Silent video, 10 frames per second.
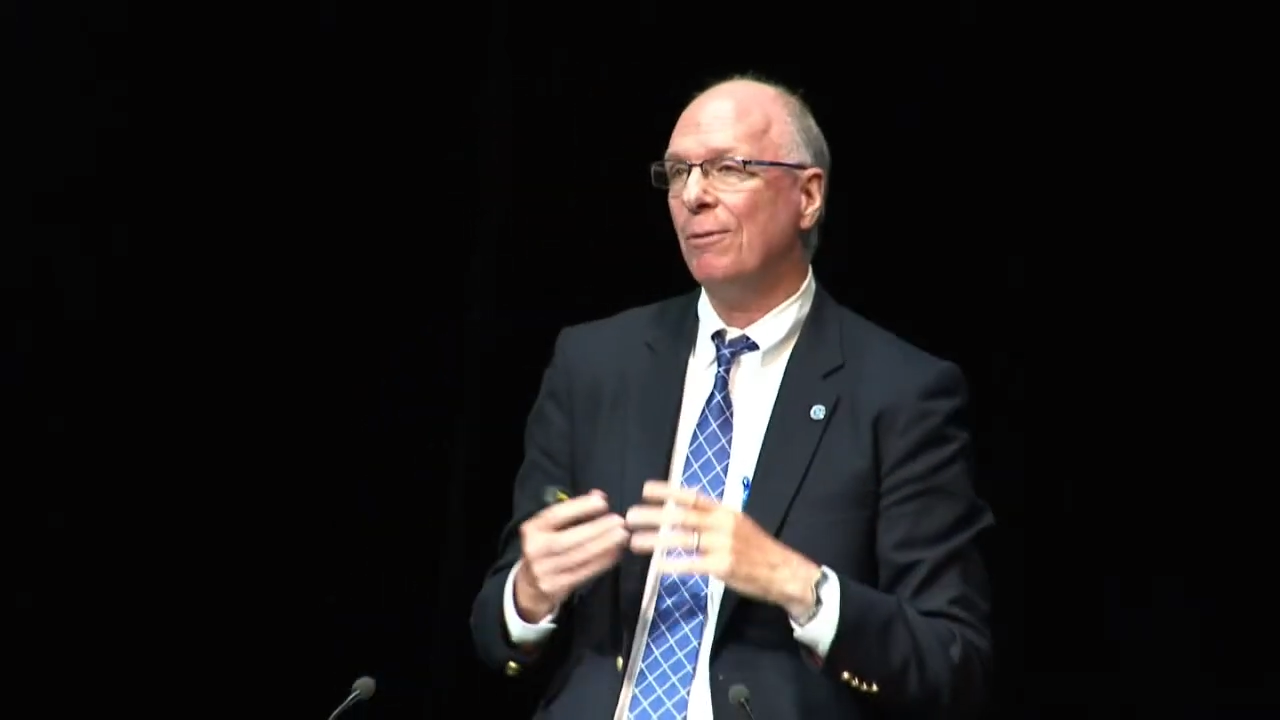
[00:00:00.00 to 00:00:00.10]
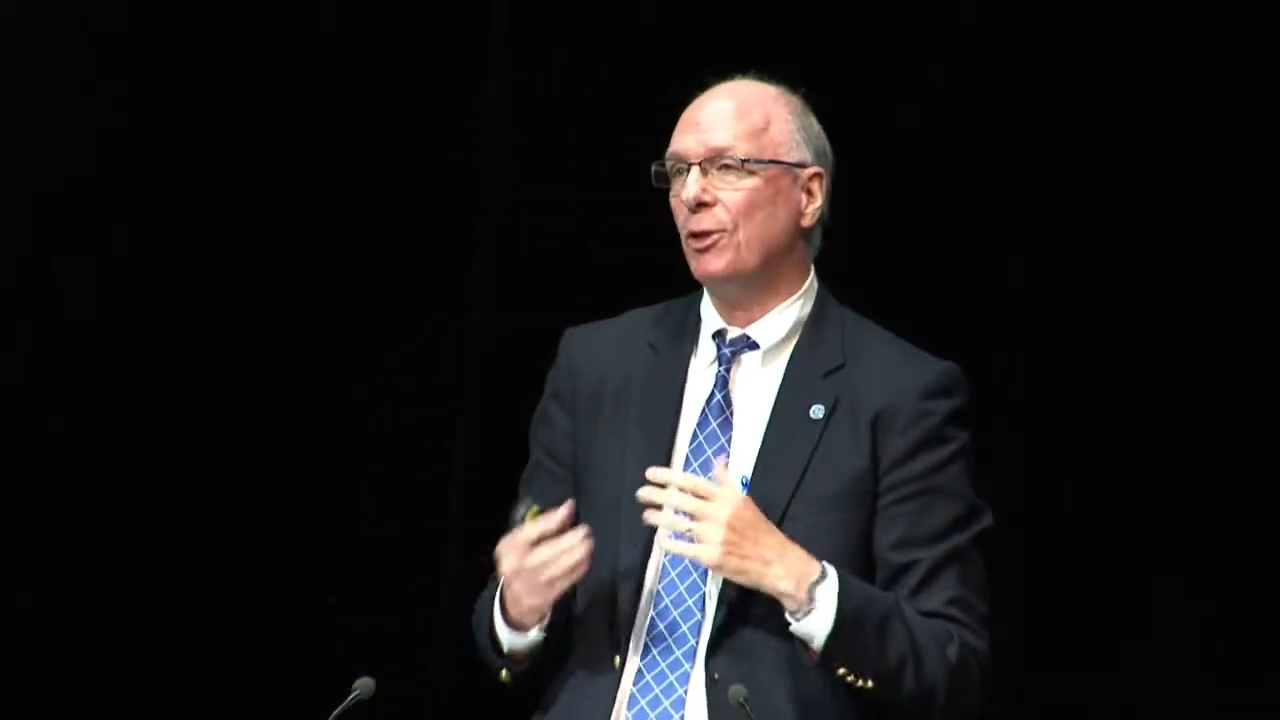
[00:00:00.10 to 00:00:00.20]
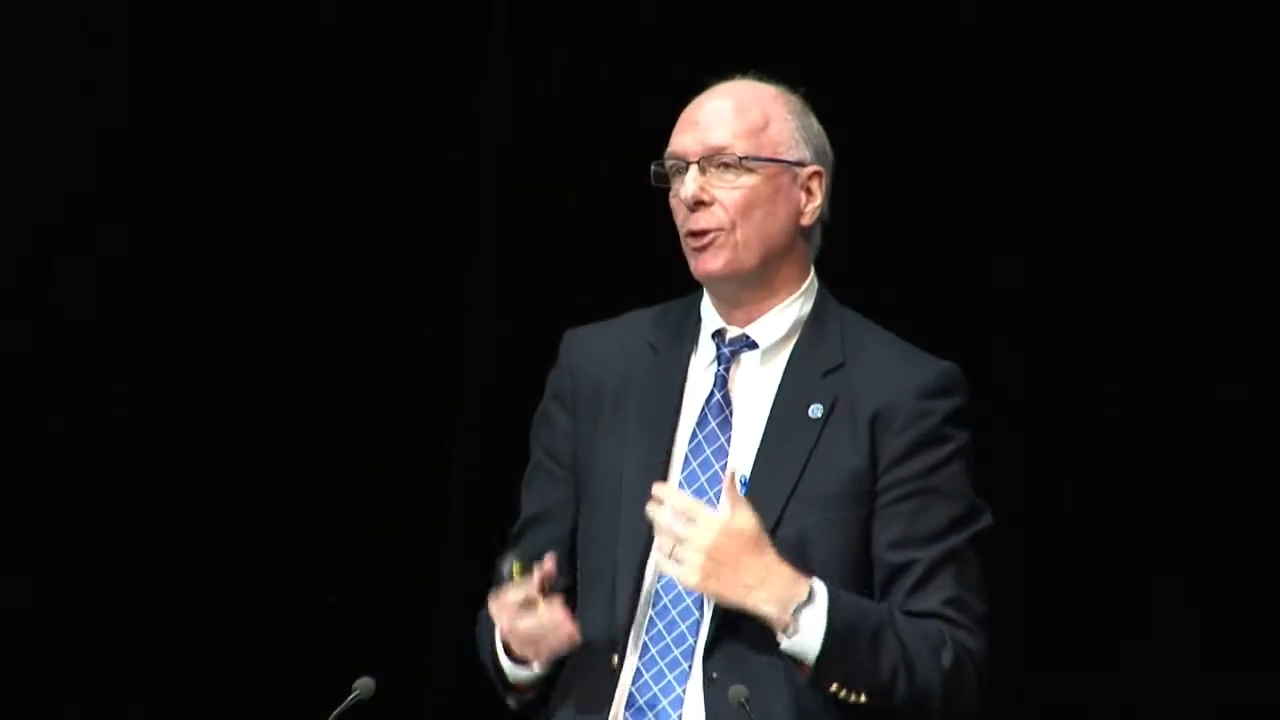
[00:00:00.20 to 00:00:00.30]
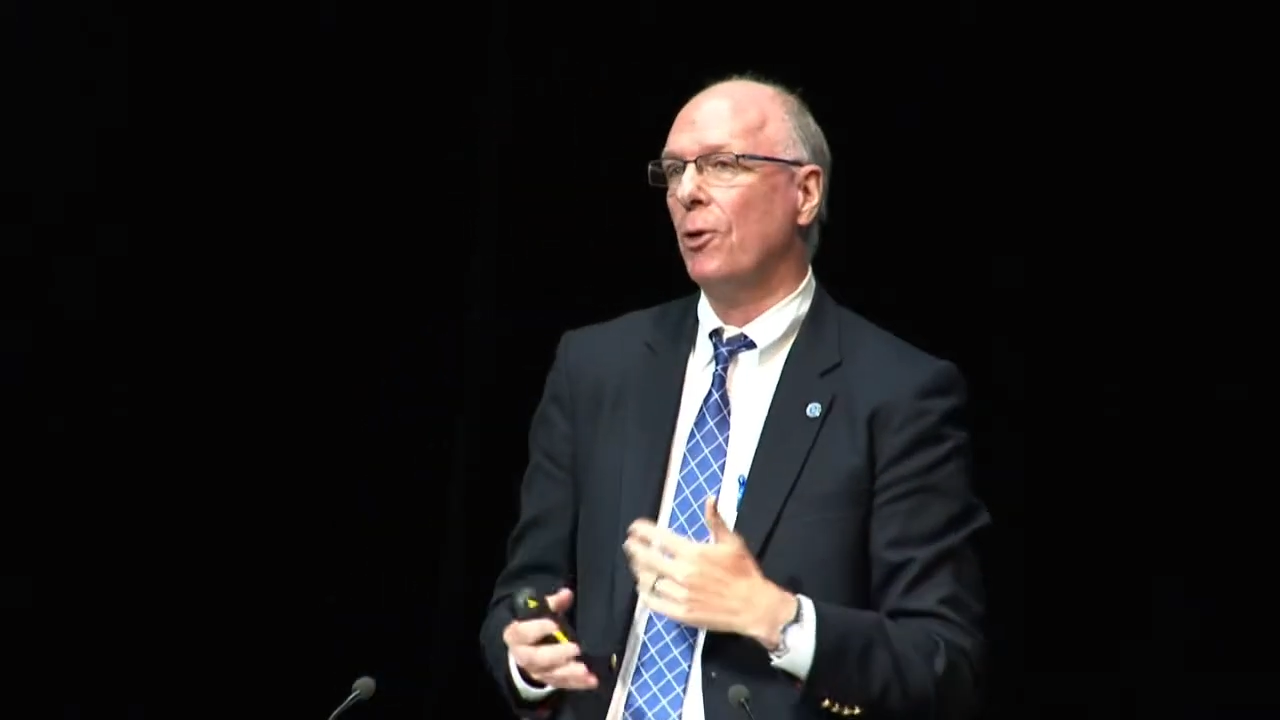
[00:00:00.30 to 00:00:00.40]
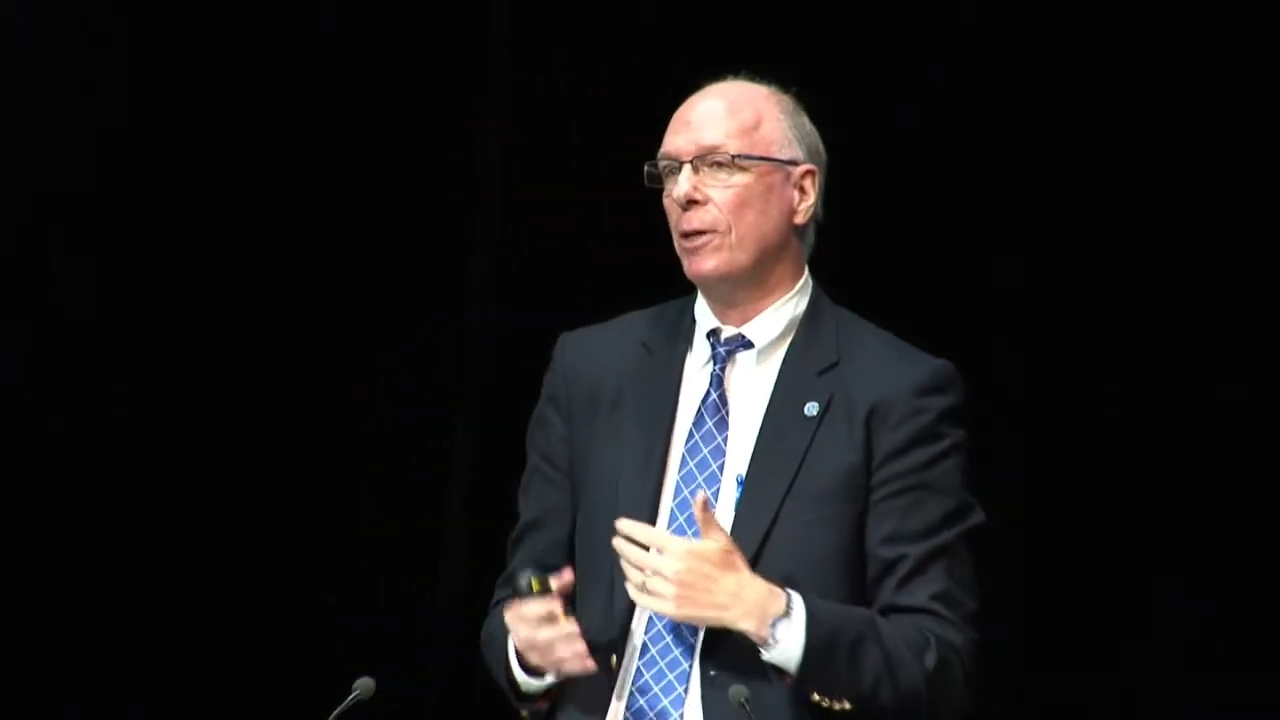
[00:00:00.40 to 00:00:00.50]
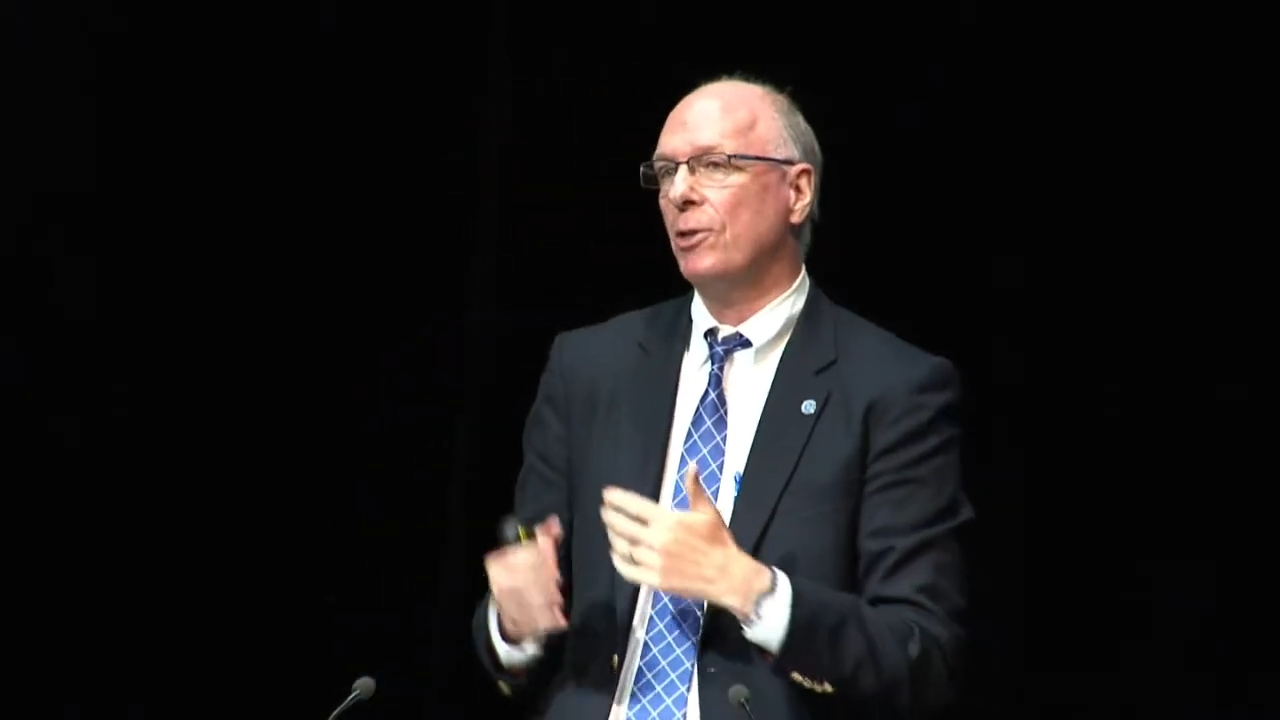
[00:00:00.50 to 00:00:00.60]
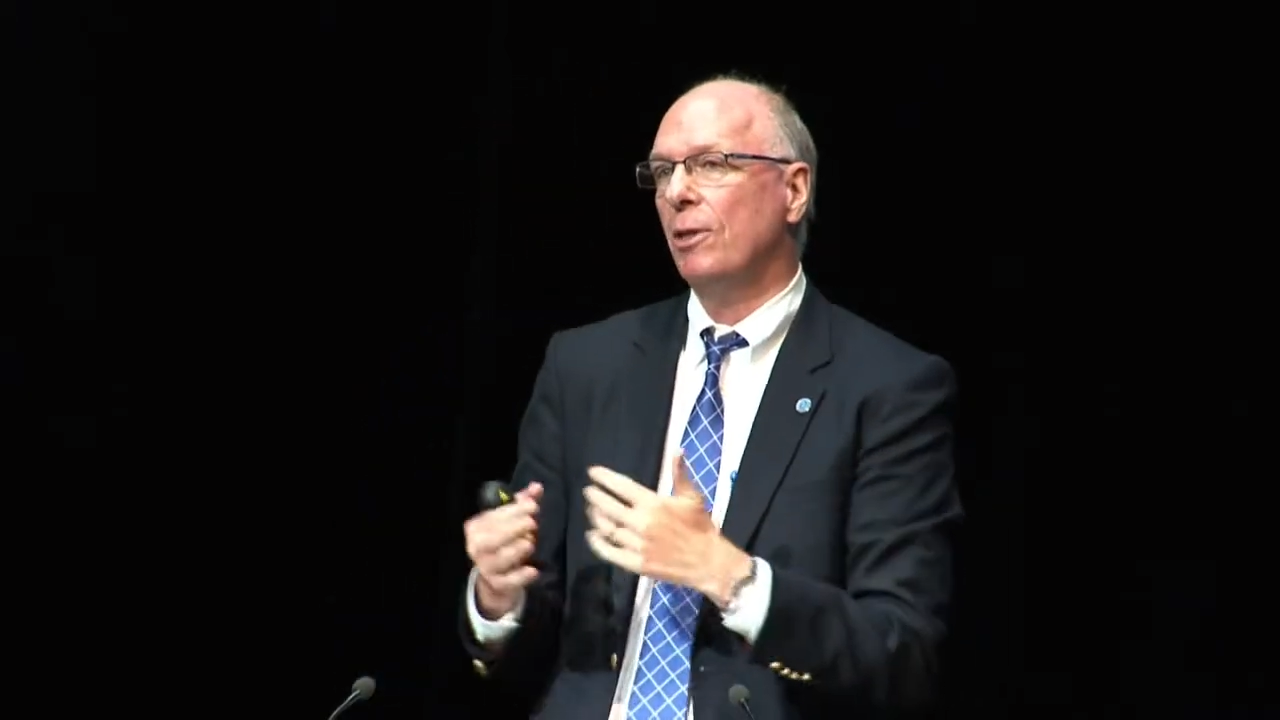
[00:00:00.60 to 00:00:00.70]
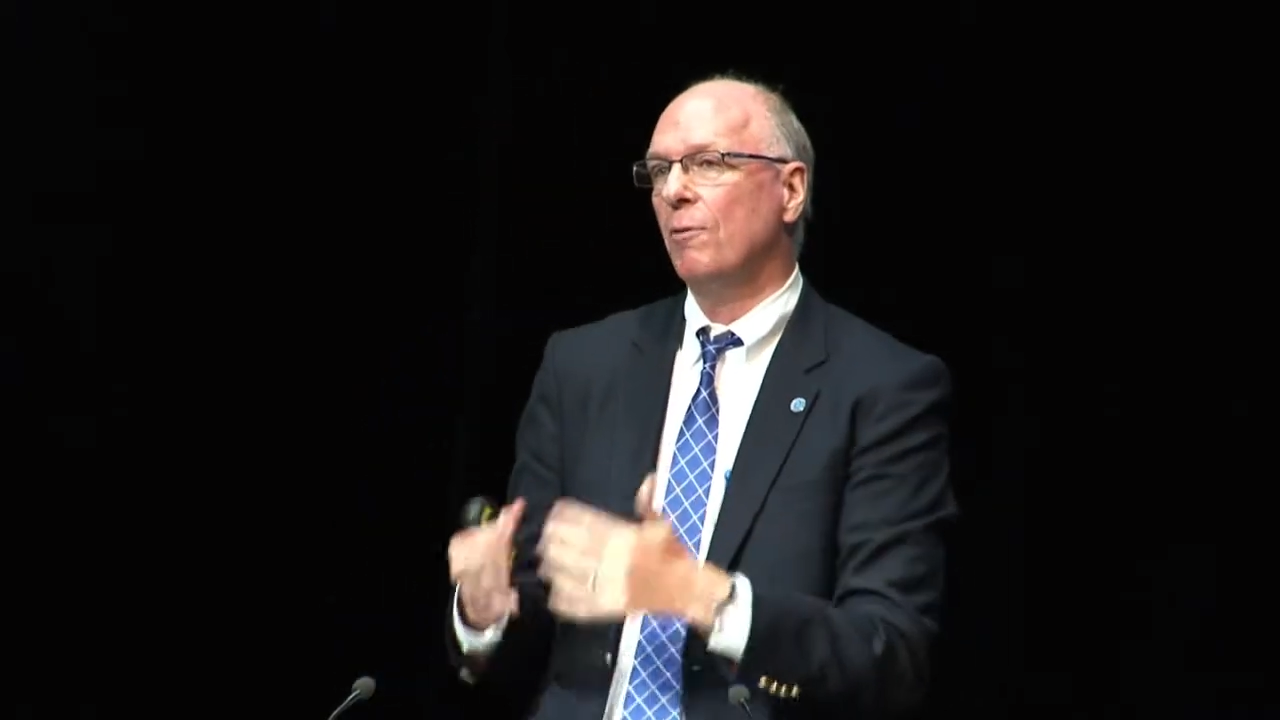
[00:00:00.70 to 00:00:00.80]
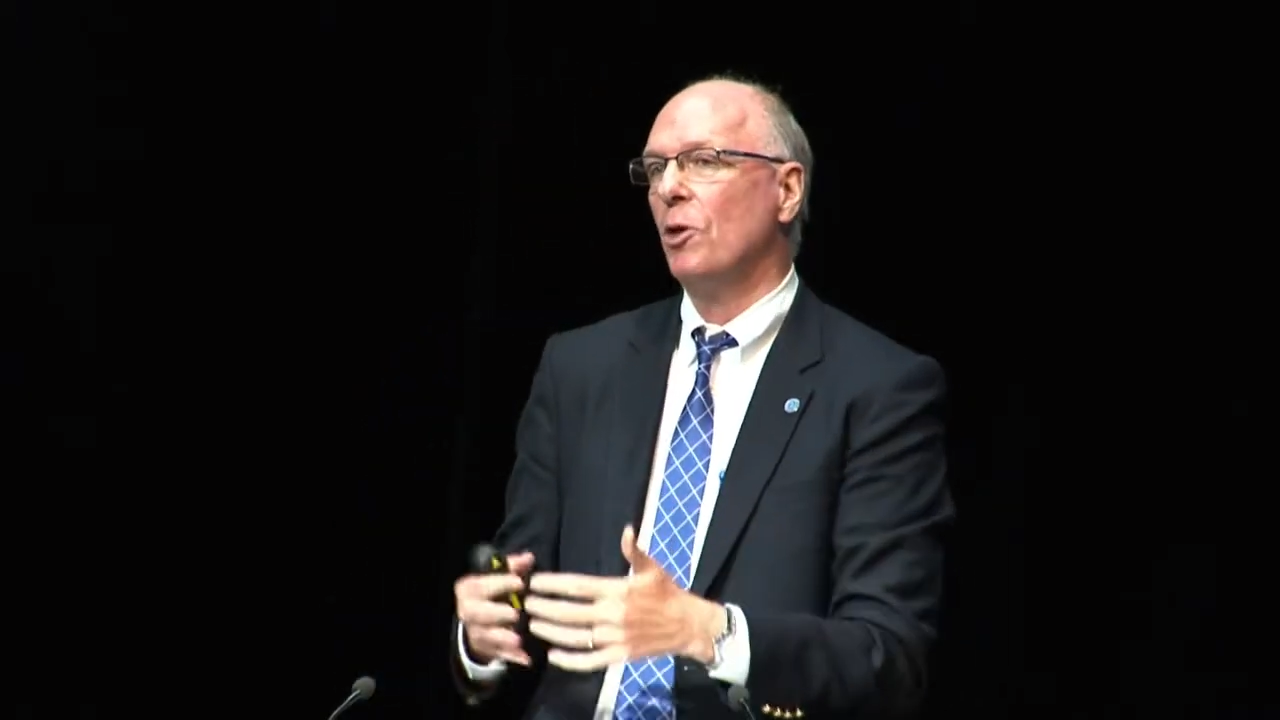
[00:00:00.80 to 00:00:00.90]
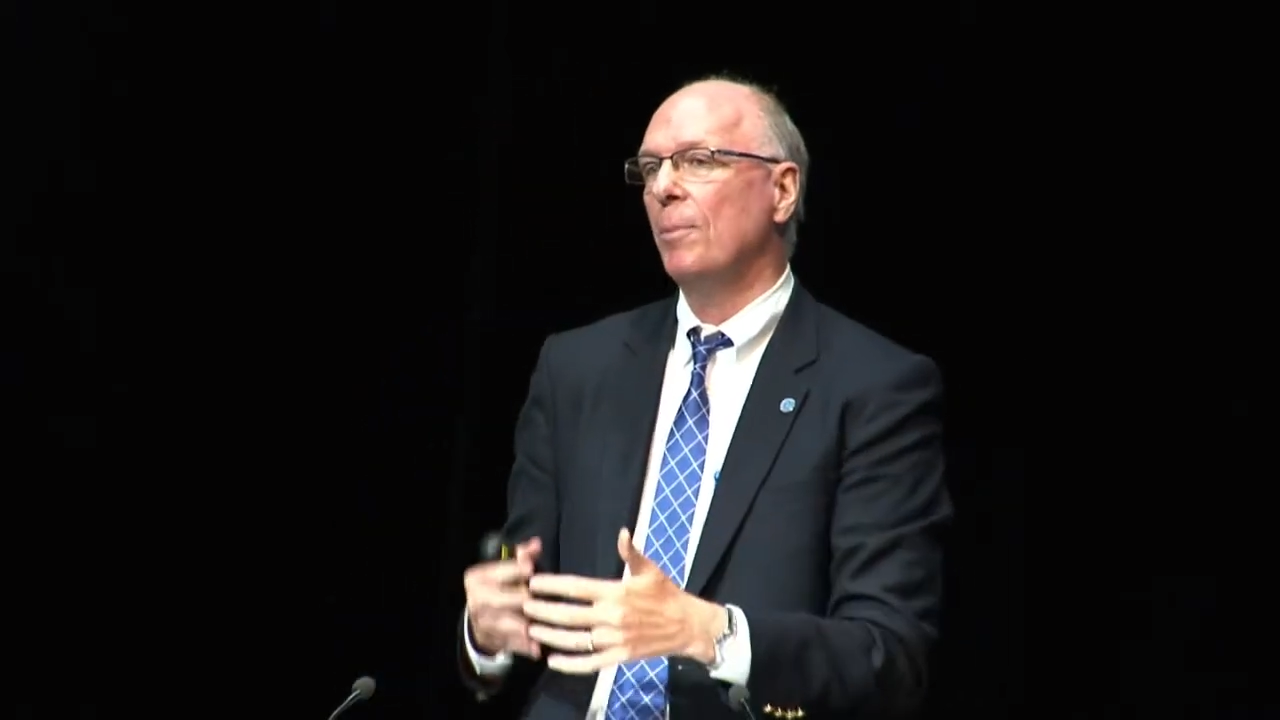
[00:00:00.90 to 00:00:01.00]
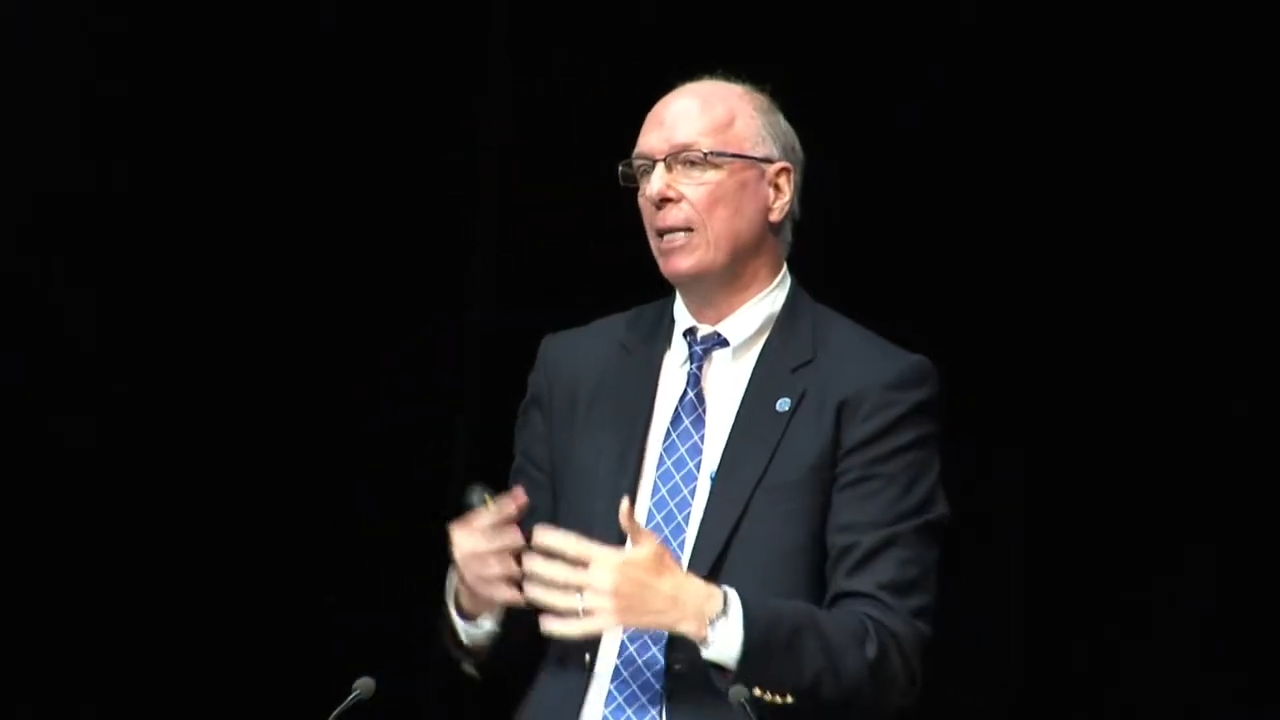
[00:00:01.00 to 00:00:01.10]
storage in the form